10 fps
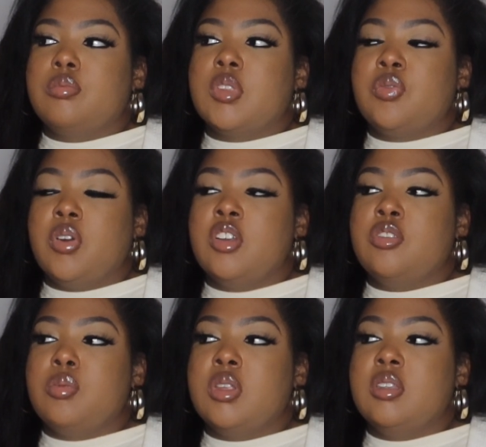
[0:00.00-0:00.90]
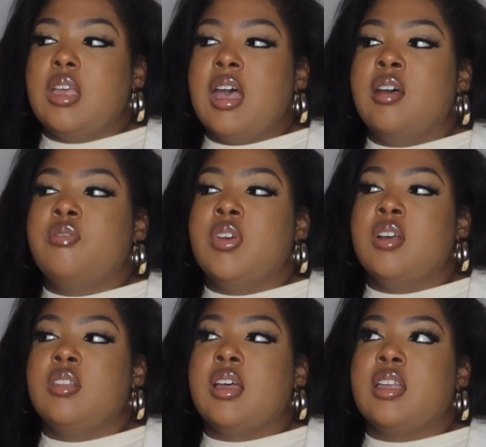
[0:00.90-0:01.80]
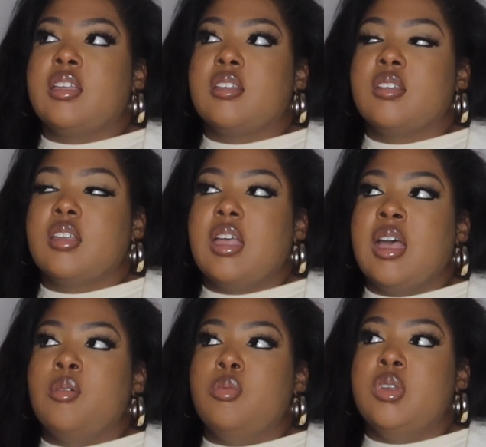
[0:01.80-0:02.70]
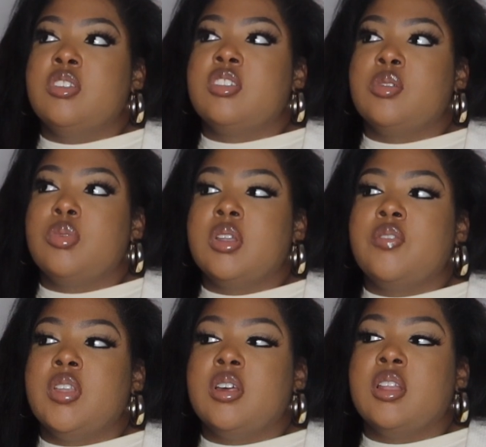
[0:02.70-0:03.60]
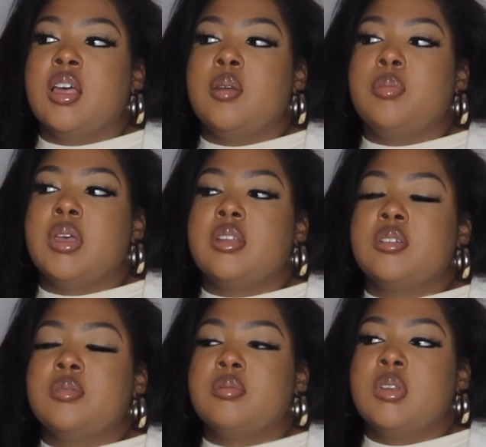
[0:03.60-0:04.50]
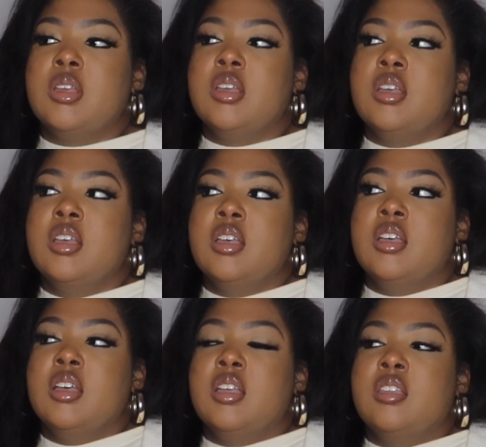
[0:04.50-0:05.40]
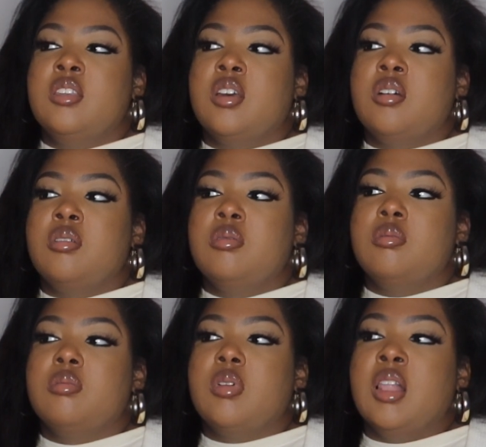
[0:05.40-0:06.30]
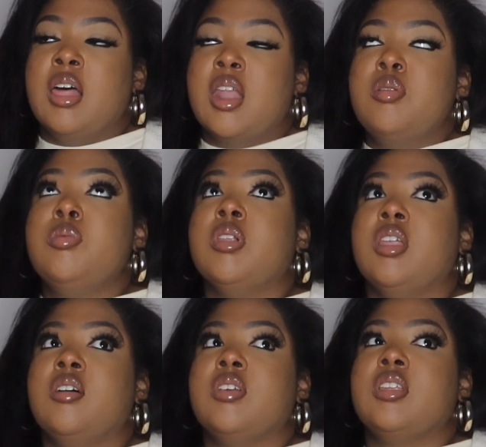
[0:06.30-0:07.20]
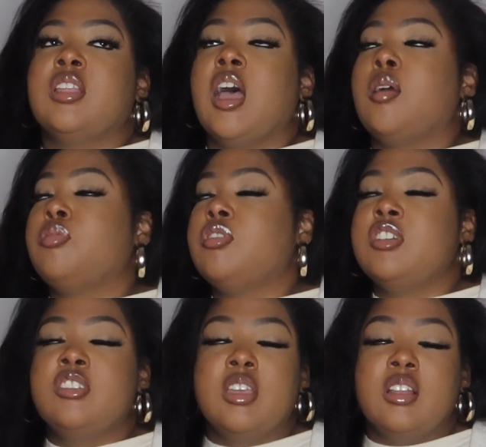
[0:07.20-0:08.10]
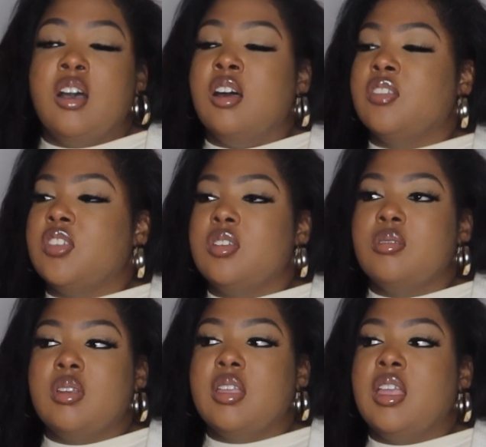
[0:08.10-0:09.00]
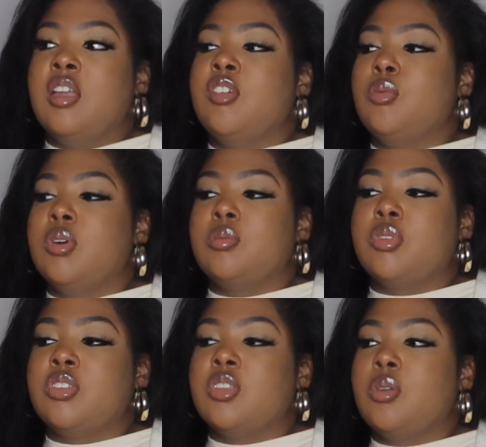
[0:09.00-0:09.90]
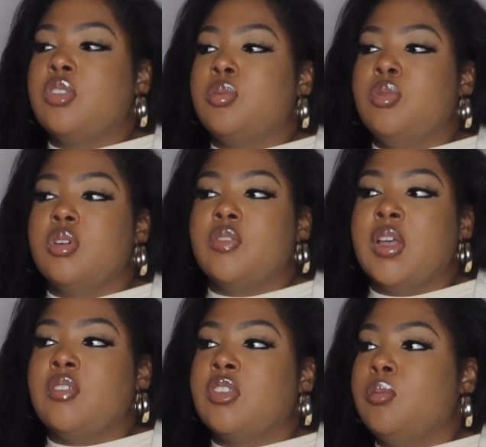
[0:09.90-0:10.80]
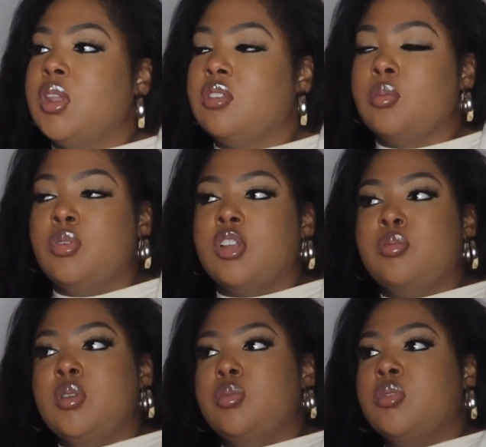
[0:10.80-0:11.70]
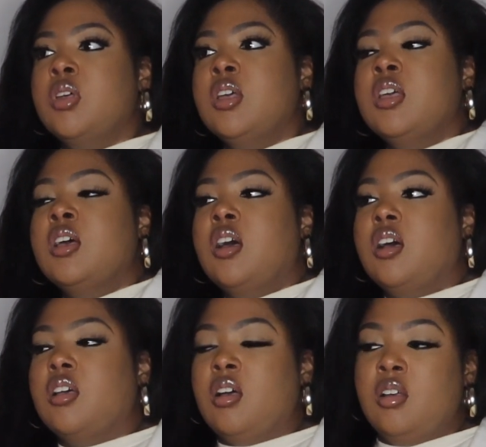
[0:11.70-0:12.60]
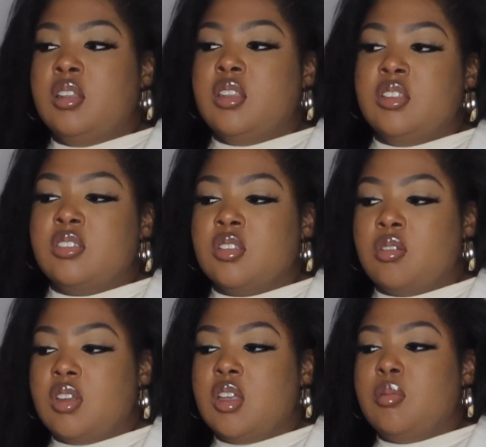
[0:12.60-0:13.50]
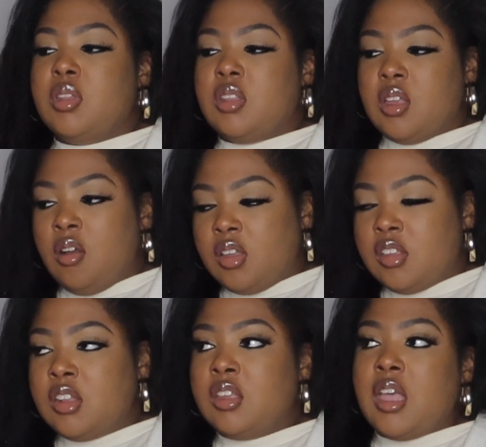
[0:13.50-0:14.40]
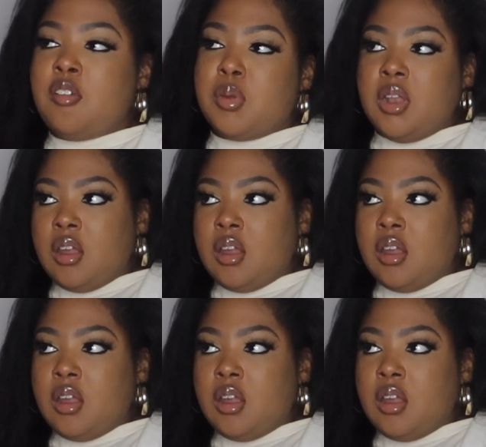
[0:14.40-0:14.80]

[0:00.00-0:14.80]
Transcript: first one, I felt like I wish it would have done a lot better. A lot of people love it, and I appreciate all of you. Everyone was so supportive. I have so many supportive people on Instagram and in the Afro